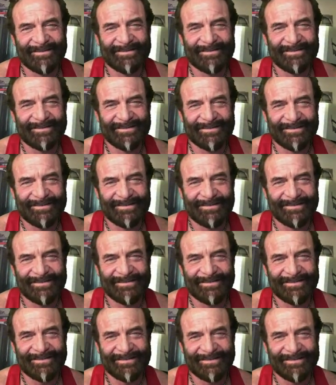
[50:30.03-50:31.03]
realized I
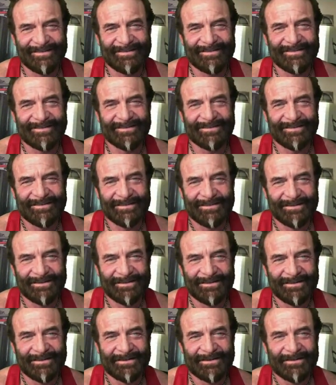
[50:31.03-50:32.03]
know what I'm talking about,
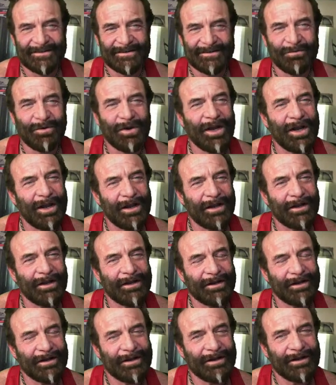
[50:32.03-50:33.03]
and it just went
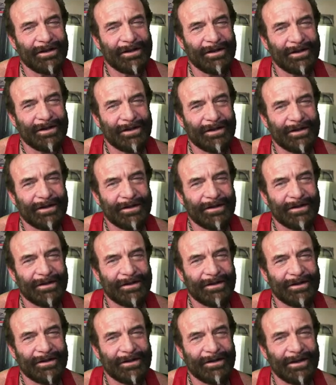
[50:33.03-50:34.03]
from.
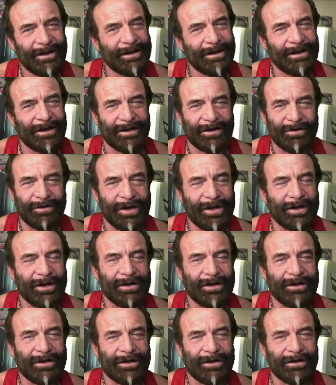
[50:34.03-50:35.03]
I got a great
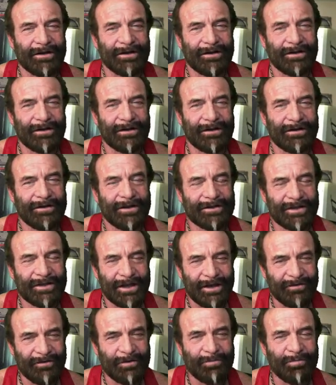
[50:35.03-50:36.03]
idea. Yeah, let's
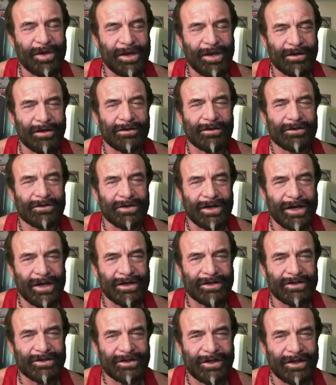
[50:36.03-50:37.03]
have you back on the
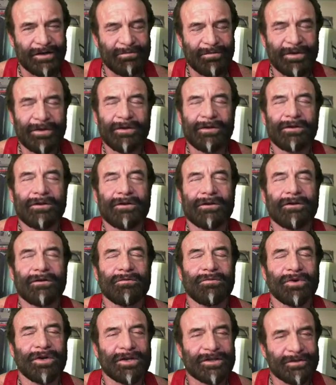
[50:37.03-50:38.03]
dragon ship.
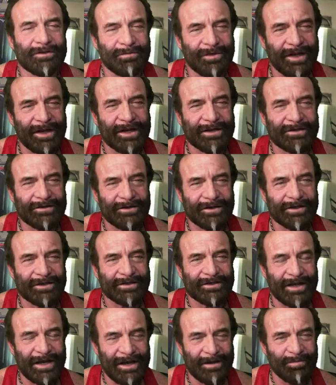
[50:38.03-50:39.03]
We'll get some Perfect. actual
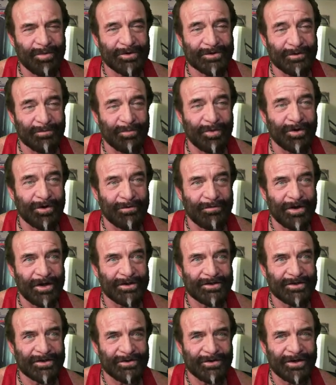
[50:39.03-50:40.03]
examples and put them
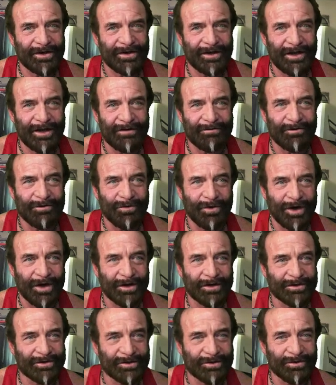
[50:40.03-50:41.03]
on screen and have you
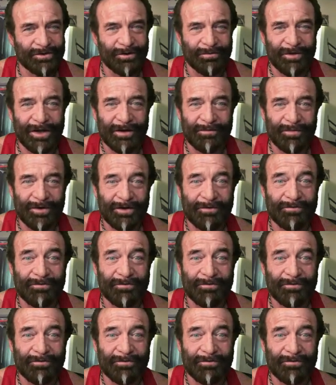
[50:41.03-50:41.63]
walk us yeah, through. I'll do